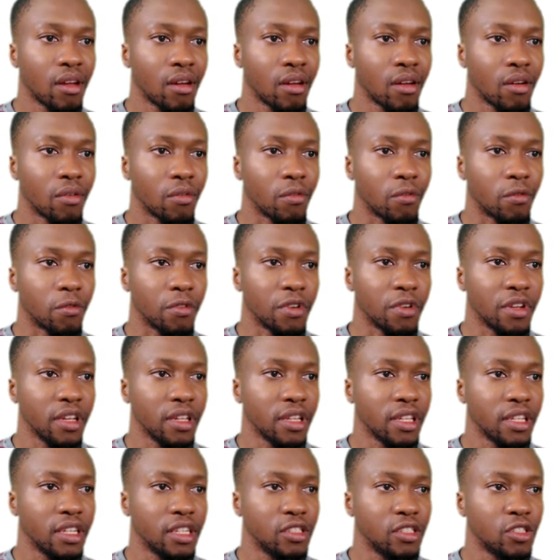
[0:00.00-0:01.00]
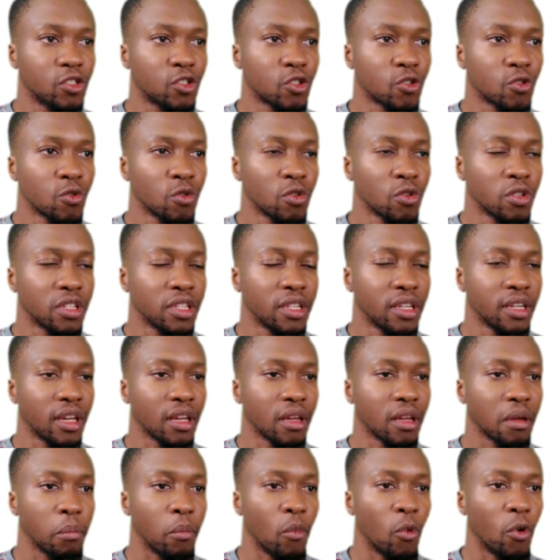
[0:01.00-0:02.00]
really and
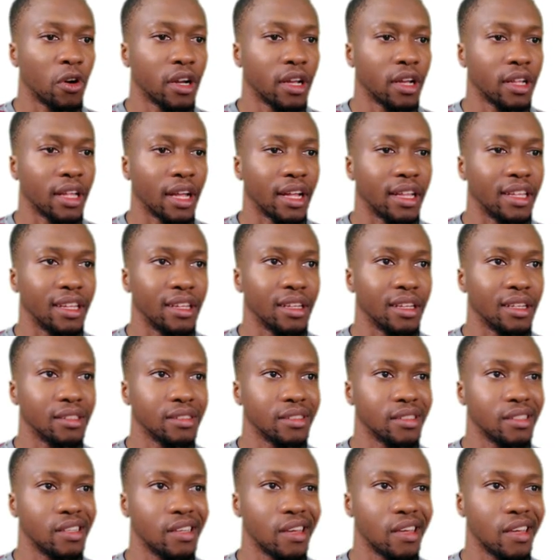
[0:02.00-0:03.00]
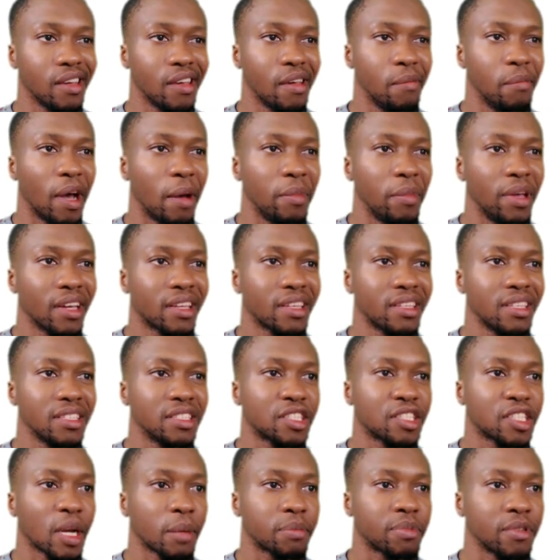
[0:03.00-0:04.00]
truly, more than likely, it might be a case
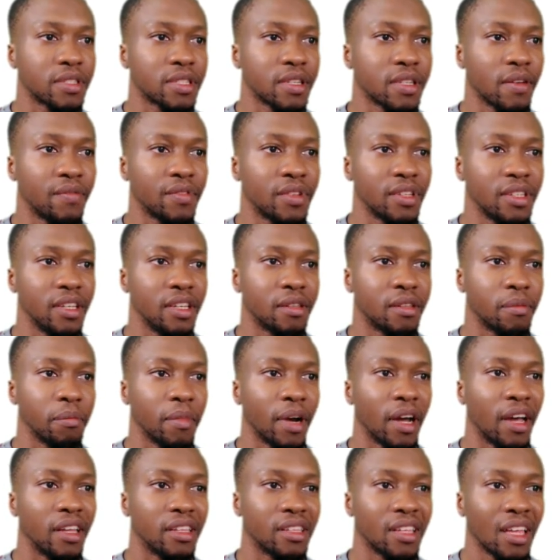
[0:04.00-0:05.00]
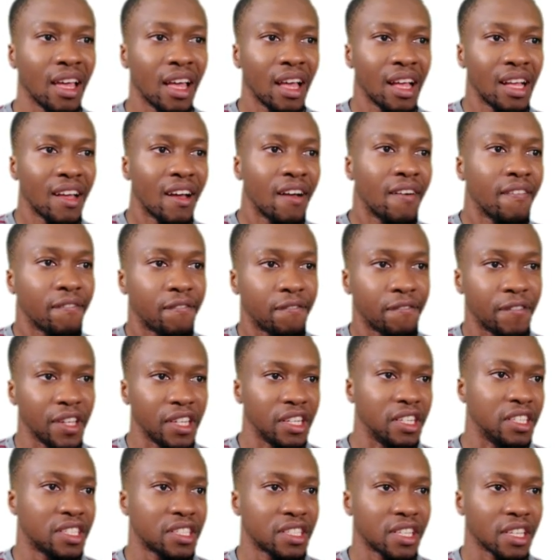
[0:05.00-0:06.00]
chapter 78 might
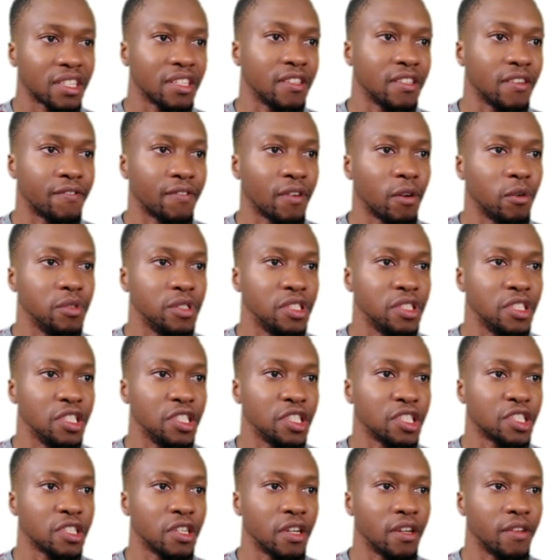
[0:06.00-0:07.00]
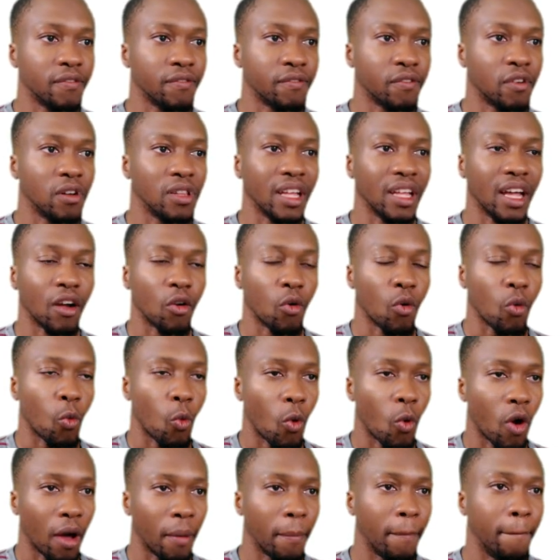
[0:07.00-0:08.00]
finish setting the foundation for like
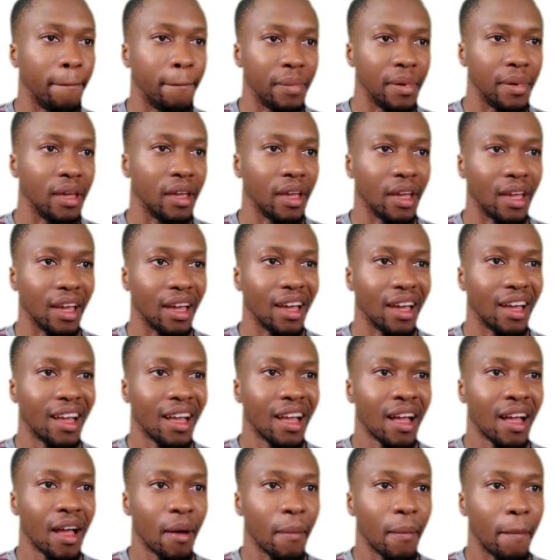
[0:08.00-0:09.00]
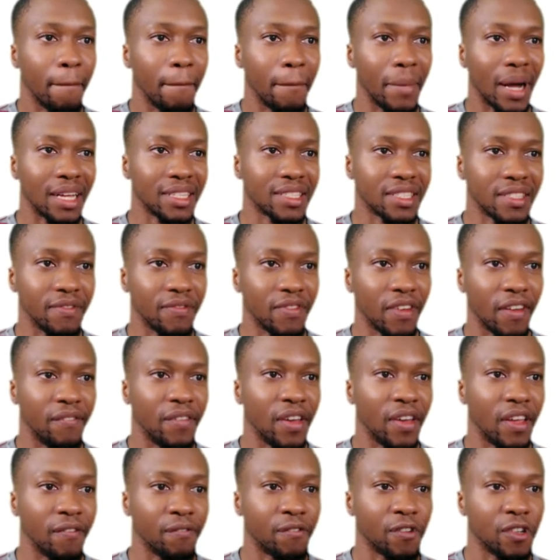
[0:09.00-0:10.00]
one big massive
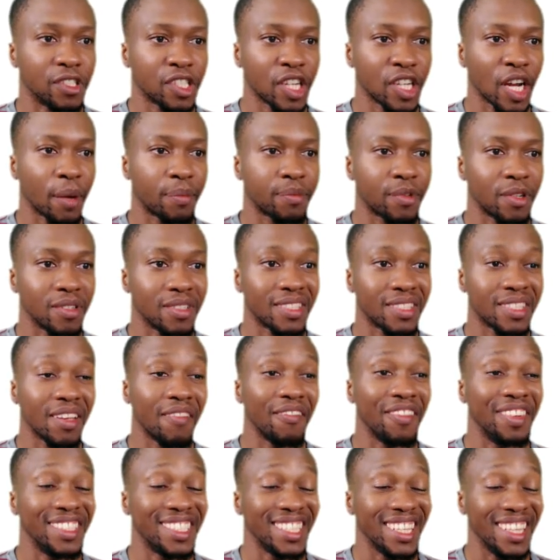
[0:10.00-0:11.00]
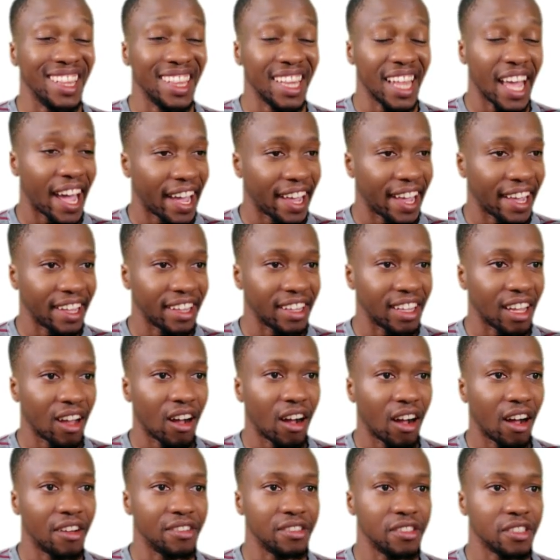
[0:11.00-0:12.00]
event for chapter 79.
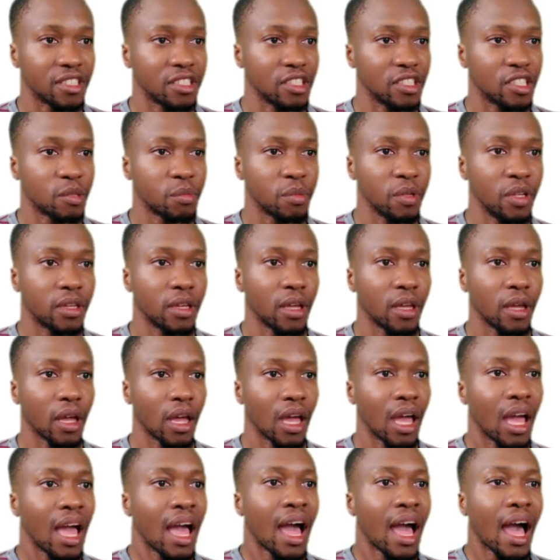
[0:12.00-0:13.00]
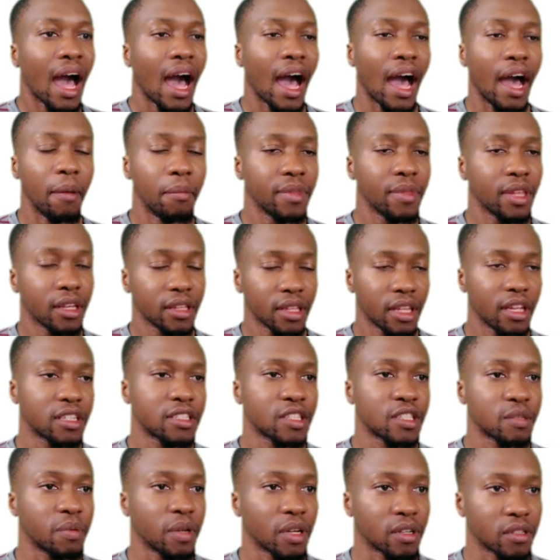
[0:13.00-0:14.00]
Honestly speaking, I'm not
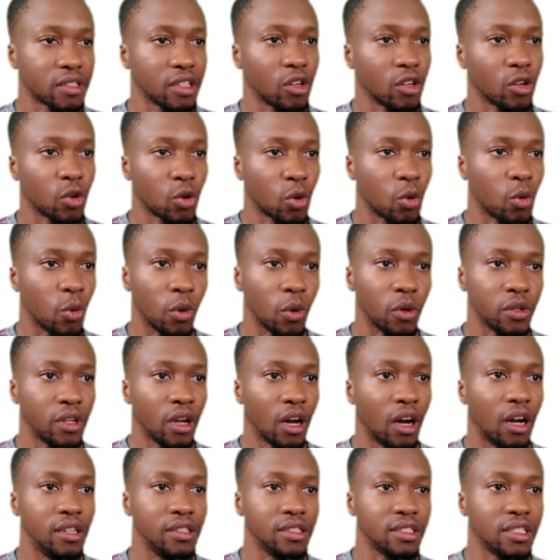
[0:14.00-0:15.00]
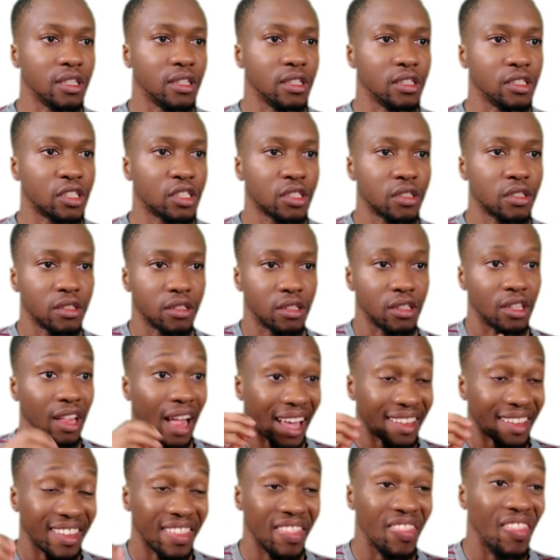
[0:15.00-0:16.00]
expecting Code until
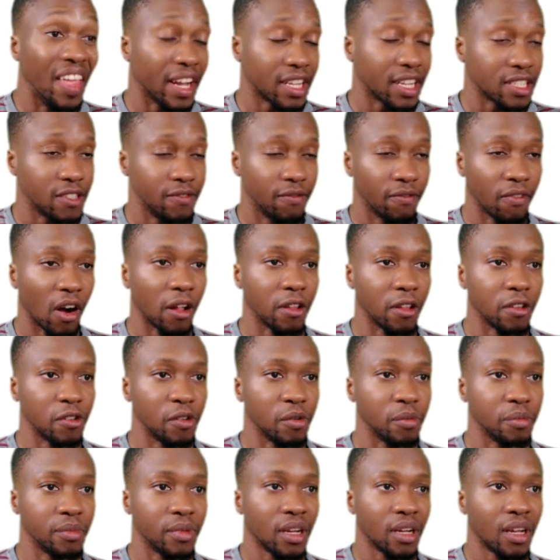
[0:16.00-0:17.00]
the next volume.